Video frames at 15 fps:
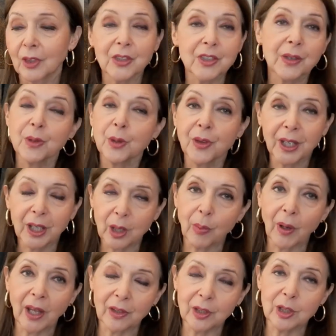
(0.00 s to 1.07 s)
Because if you think
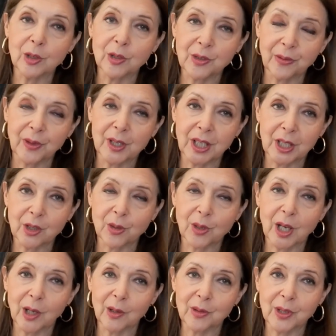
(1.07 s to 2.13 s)
about the loose-fitting
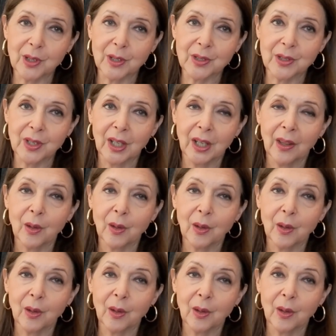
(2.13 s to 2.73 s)
trousers,